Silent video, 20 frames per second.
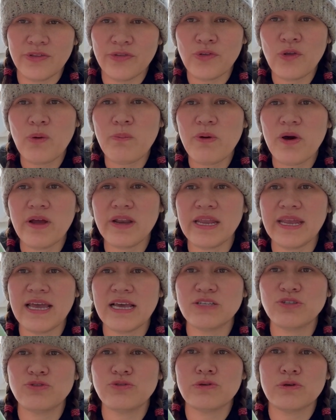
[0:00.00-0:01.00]
Nobody
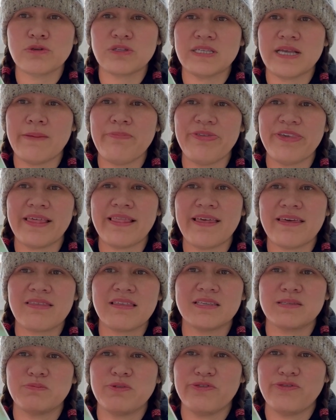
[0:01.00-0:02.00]
has wrote something like
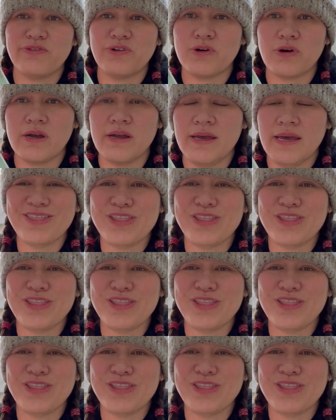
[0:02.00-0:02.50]
this before.